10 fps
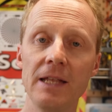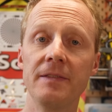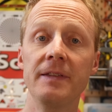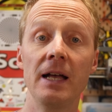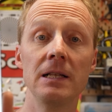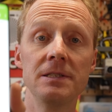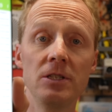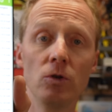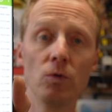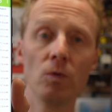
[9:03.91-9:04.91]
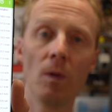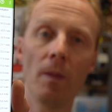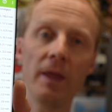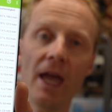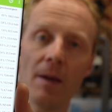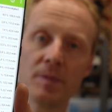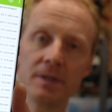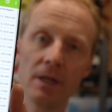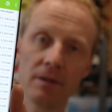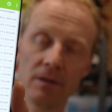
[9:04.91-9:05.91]
it tells you the apps
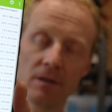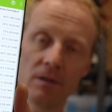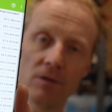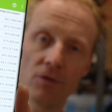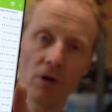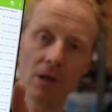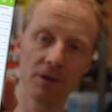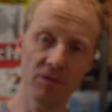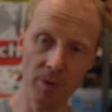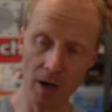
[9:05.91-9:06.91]
that draw a lot of